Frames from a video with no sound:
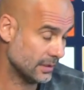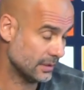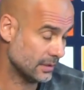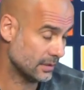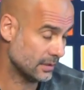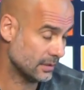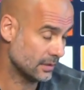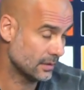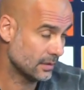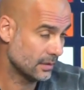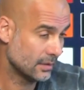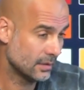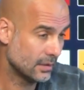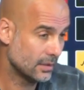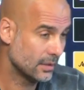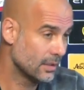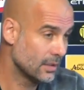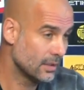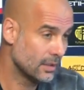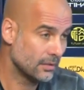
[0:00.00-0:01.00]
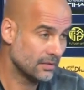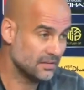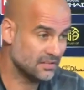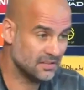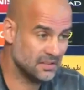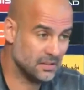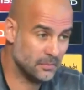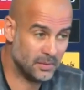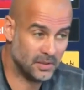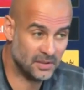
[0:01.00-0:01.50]
And it's
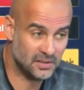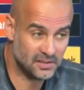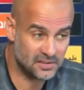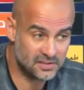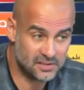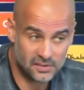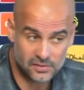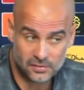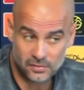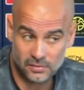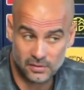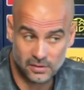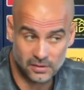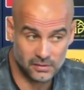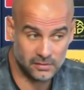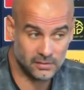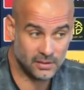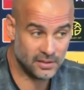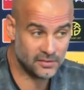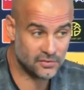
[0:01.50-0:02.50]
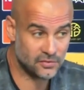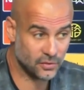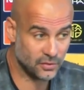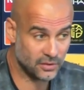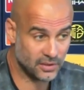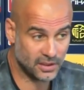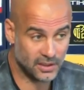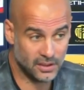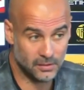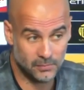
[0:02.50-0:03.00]
in the beginning of the season. I saw
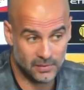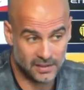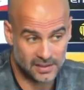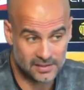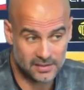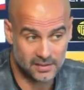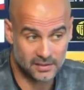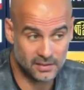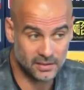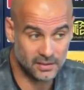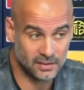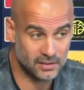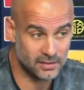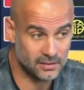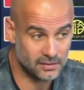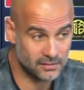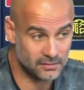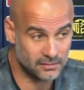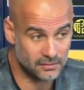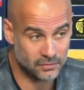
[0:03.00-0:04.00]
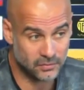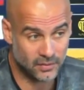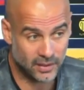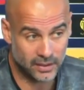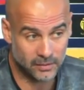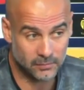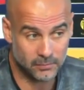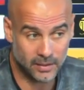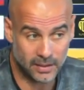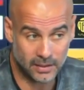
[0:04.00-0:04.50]
the game yesterday,
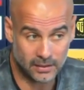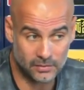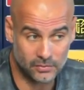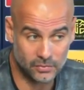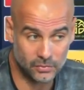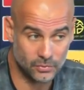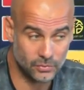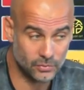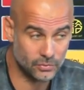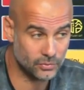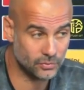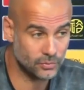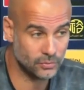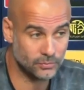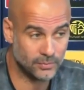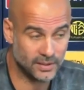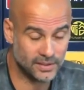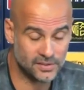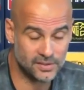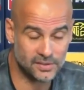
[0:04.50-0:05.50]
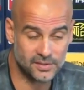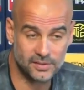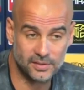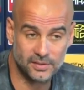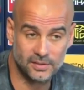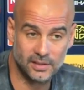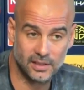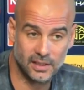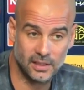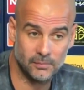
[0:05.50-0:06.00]
flying back to
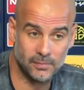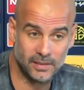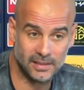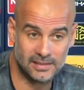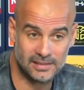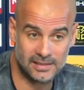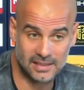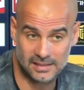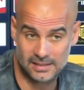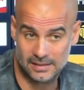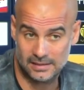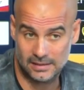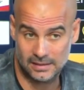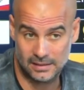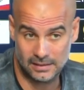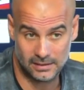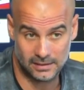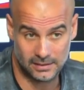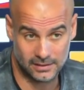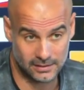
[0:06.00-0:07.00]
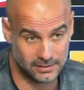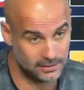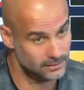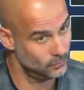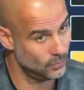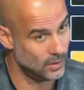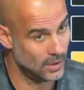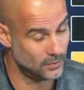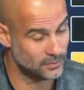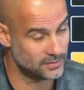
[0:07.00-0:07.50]
Manchester, the game against Arsenal.
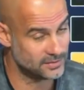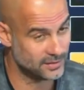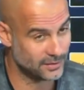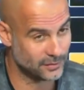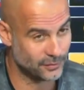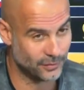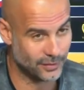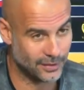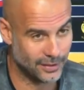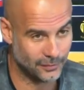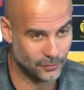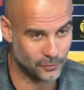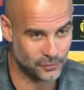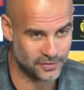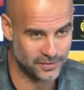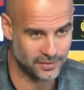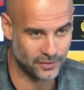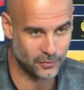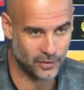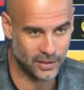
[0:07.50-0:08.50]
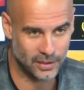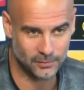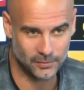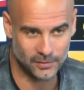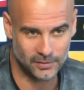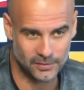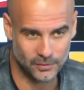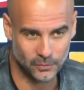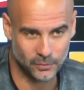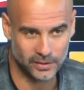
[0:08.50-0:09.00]
And wow, the second half was
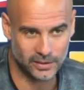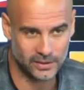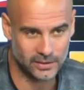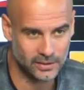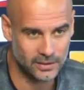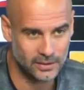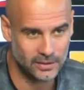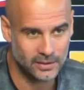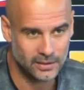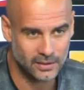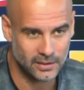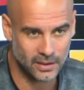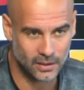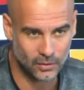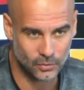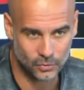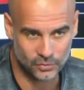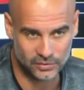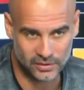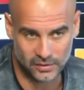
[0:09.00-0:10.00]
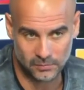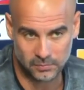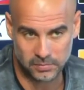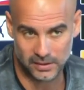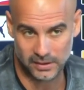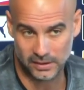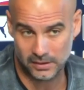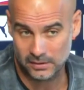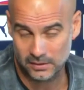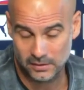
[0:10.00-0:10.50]
incredible, the way how good they
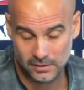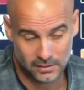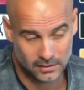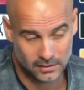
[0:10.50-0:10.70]
play.